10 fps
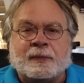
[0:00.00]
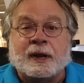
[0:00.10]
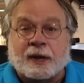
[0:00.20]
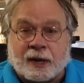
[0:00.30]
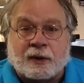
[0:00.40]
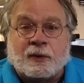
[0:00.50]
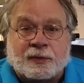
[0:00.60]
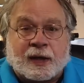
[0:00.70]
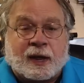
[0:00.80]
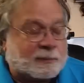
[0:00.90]
And I know
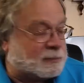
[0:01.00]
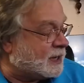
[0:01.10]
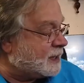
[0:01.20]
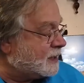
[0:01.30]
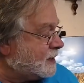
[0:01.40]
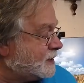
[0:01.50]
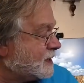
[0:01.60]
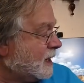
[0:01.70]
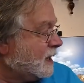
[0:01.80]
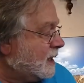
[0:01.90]
that because